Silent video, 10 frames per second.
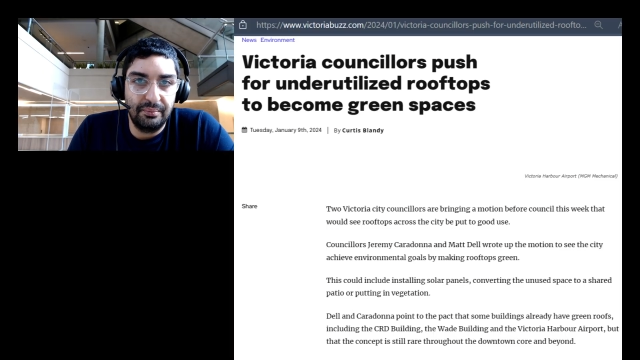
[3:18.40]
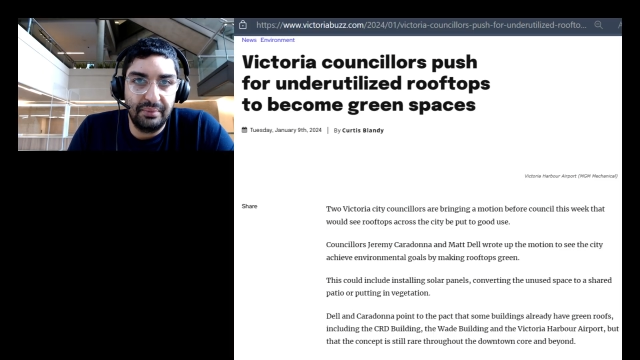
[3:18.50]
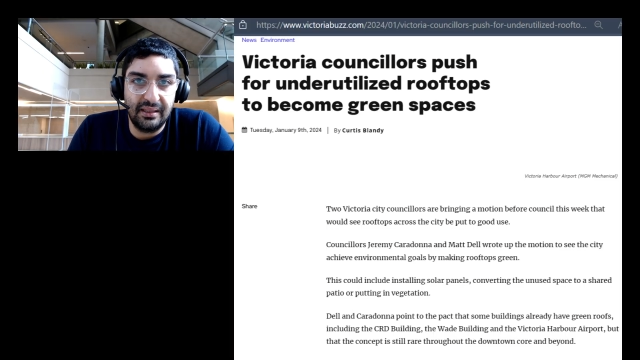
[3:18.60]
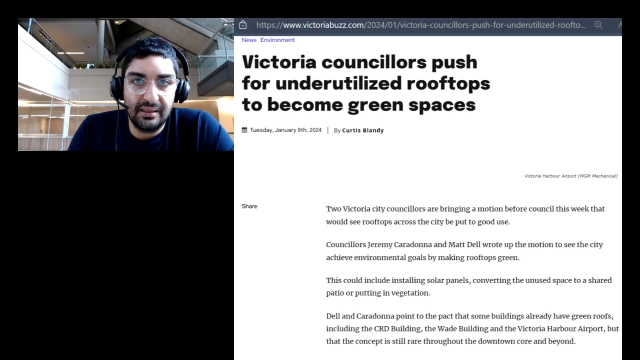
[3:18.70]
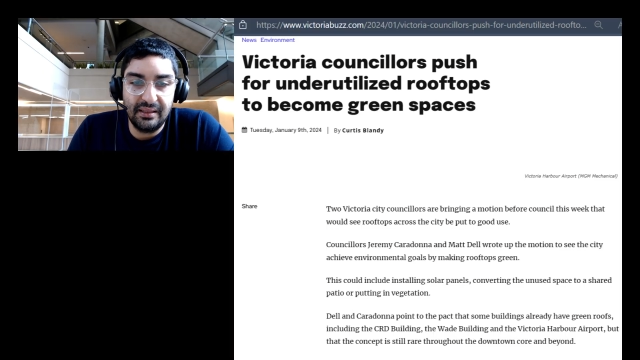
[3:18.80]

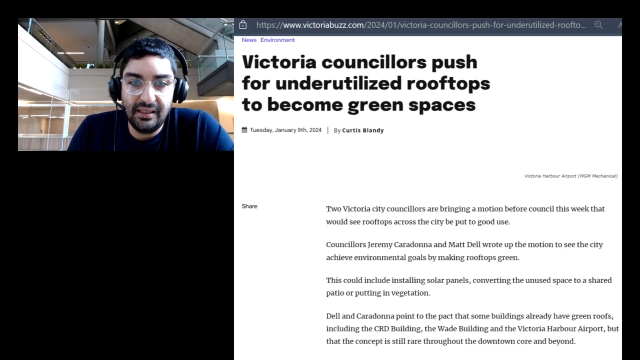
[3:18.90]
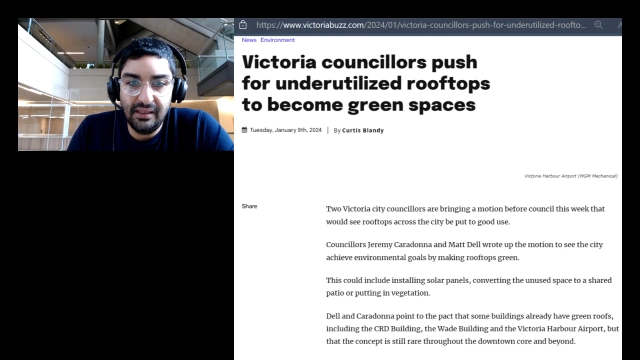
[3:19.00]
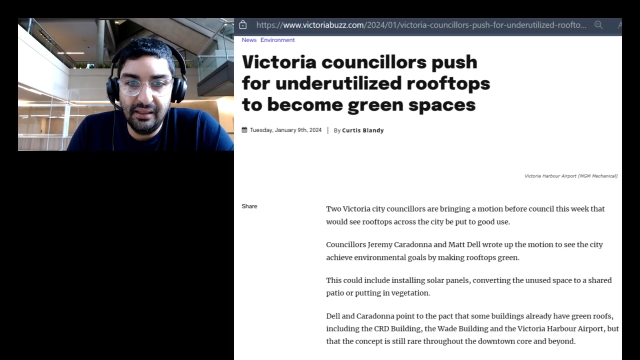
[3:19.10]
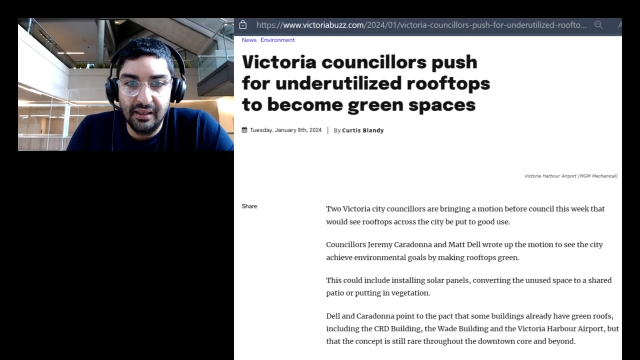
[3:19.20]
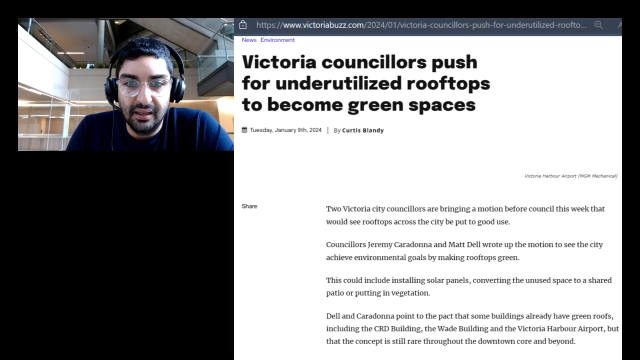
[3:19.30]

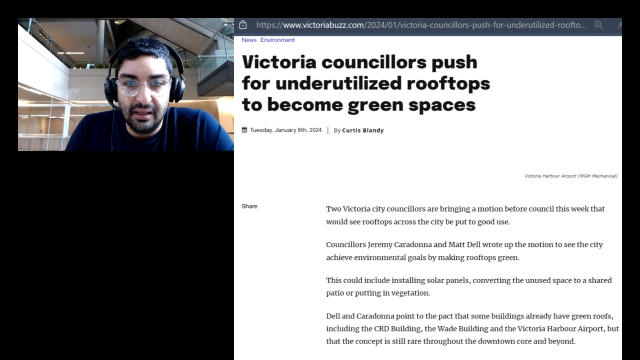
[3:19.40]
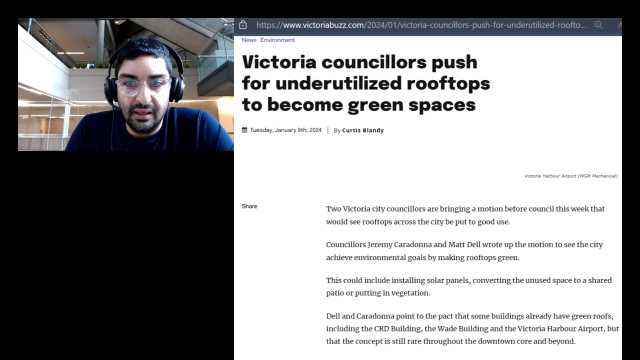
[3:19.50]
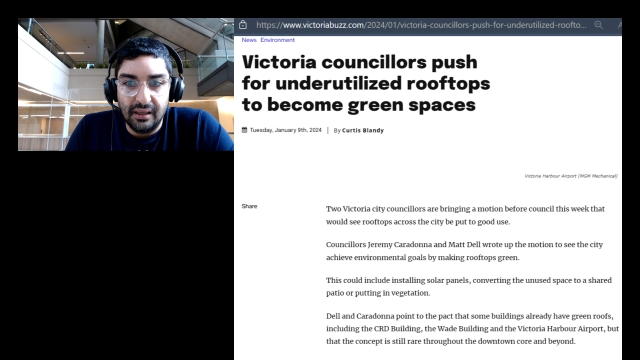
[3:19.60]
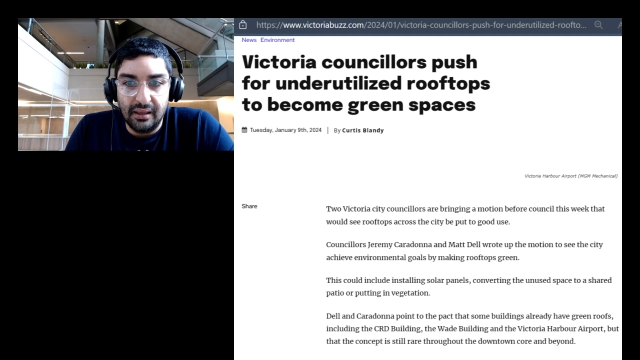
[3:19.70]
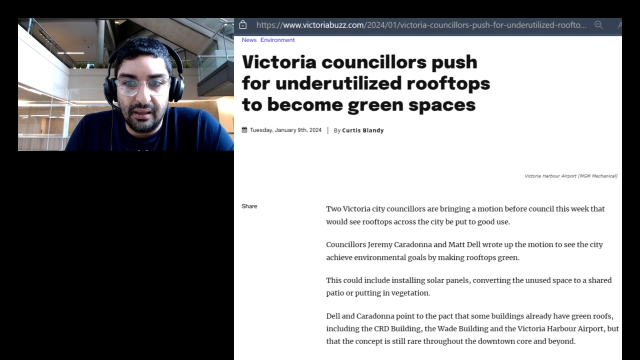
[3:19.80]
BC,
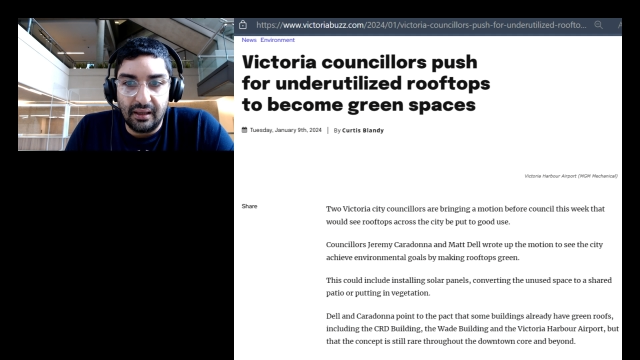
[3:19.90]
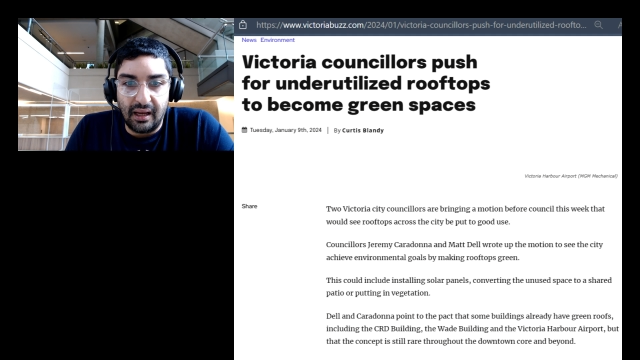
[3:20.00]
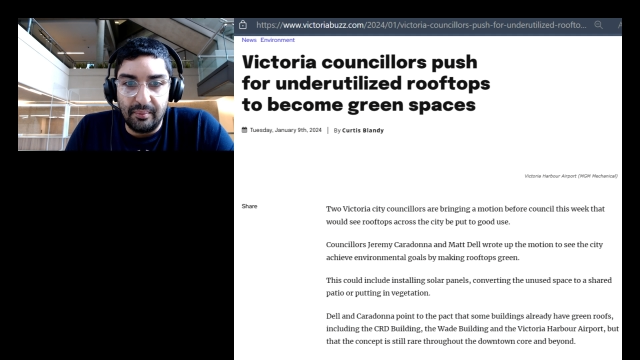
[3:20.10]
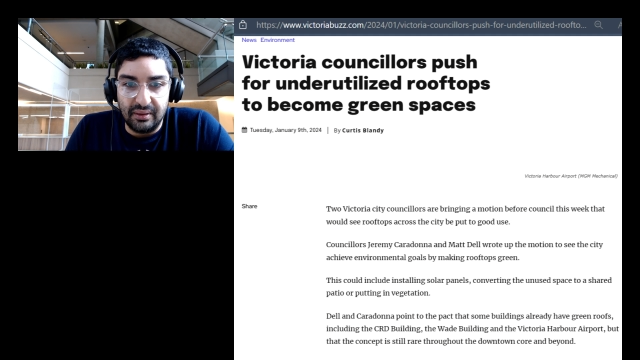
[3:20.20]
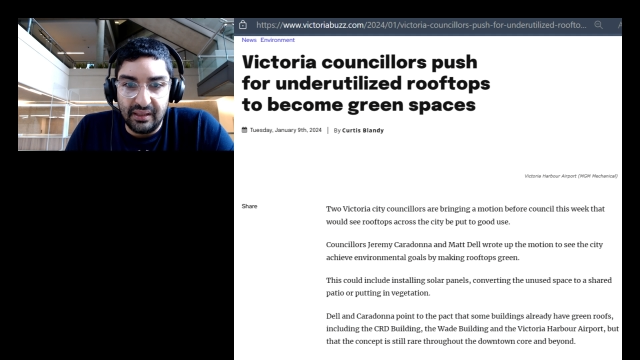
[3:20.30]
I
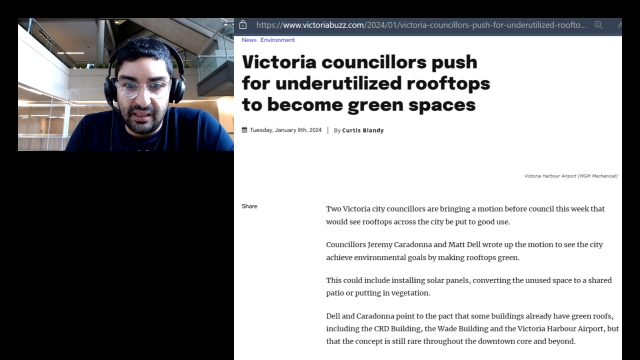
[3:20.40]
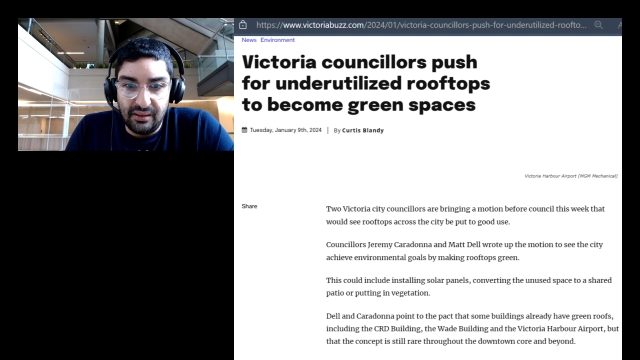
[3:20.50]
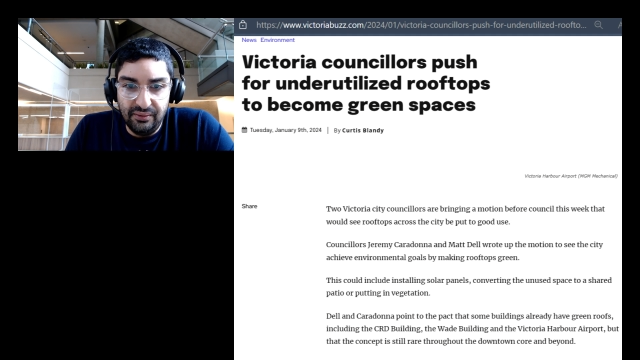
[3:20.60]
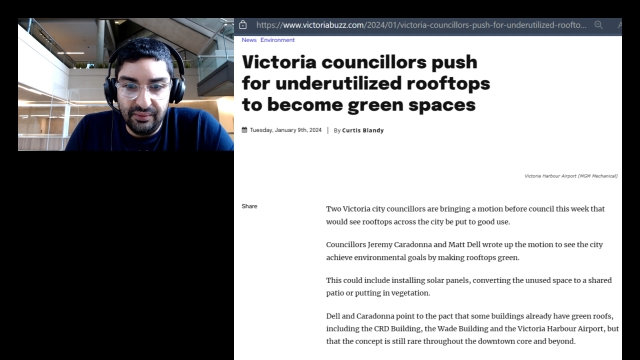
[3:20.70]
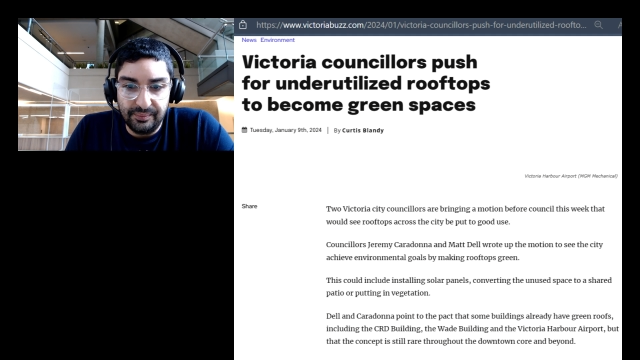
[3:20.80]

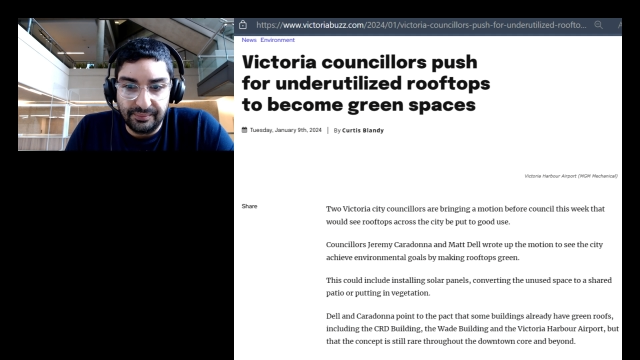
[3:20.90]
believe.